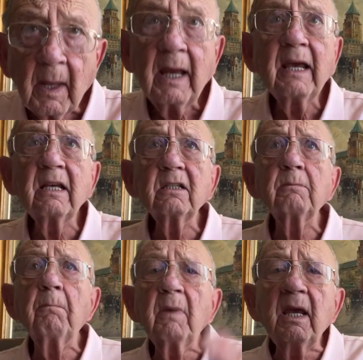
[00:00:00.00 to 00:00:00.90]
He's
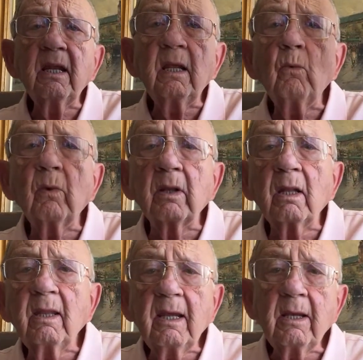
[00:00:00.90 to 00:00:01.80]
meeting with the
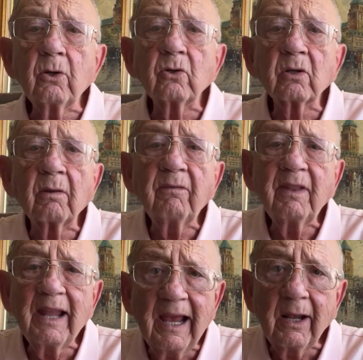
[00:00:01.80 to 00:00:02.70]
leaders of
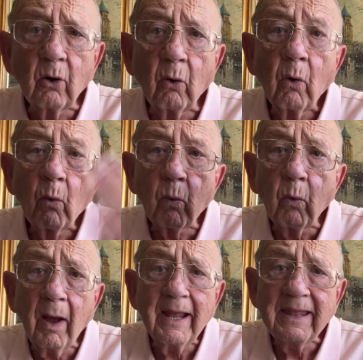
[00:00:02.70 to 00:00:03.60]
NATO
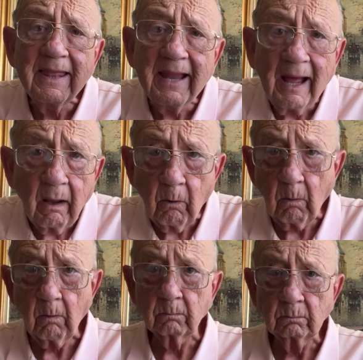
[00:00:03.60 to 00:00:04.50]
right
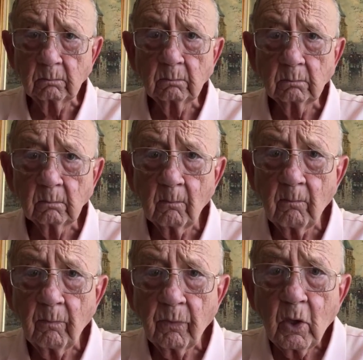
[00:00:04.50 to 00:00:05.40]
now.
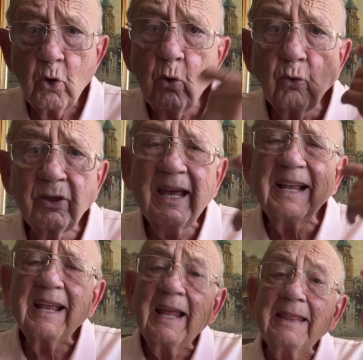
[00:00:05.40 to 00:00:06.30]
You
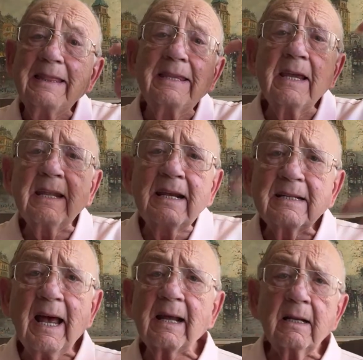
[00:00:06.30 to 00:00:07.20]
think
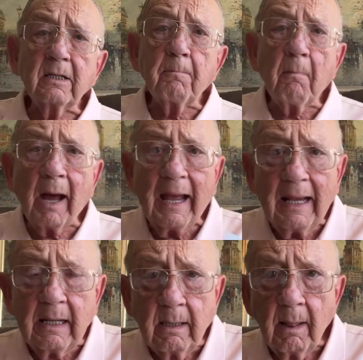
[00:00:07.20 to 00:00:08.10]
Diddy's on his
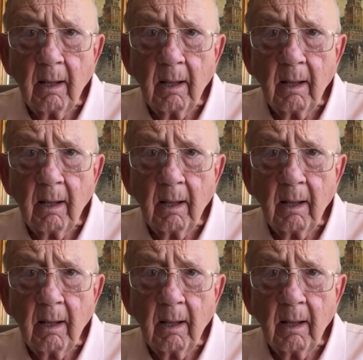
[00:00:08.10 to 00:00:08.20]
mind?